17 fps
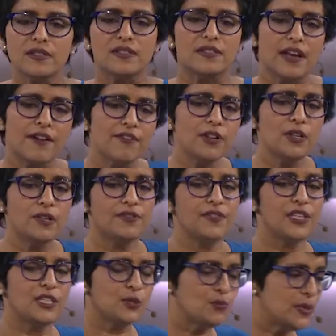that several
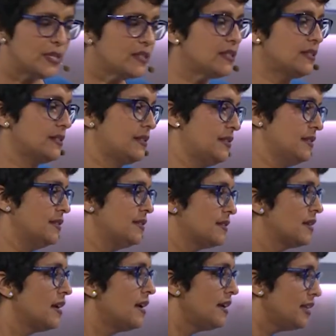of these
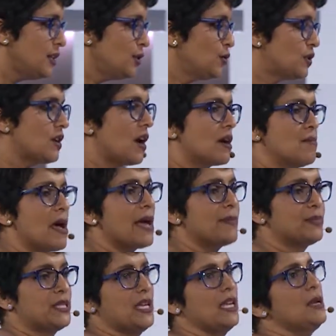businesses used our
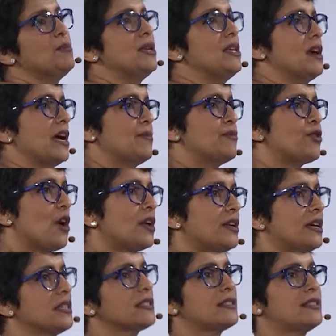Maps API
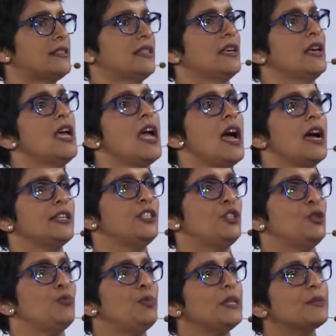products
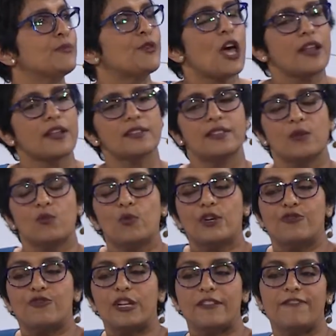to build products that
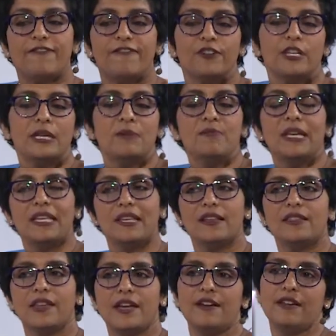weren't really fully
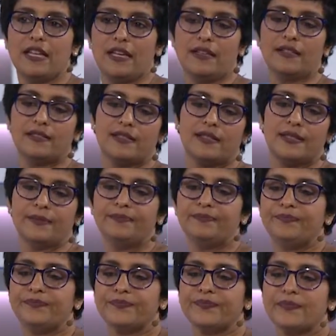meeting their needs.
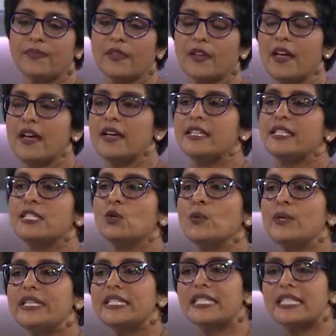So
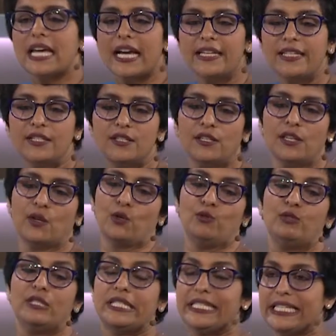we decided to
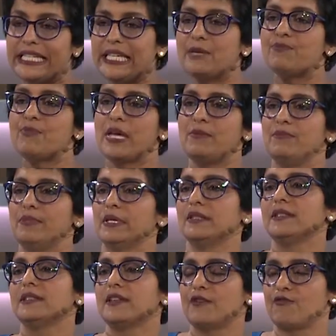go deep and
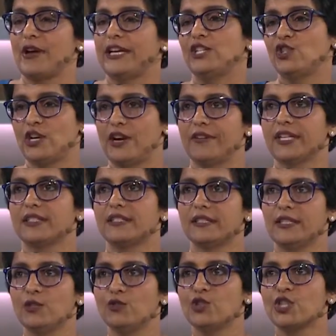build a ride sharing
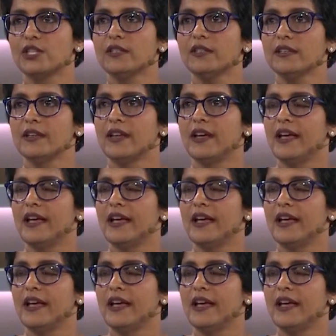solution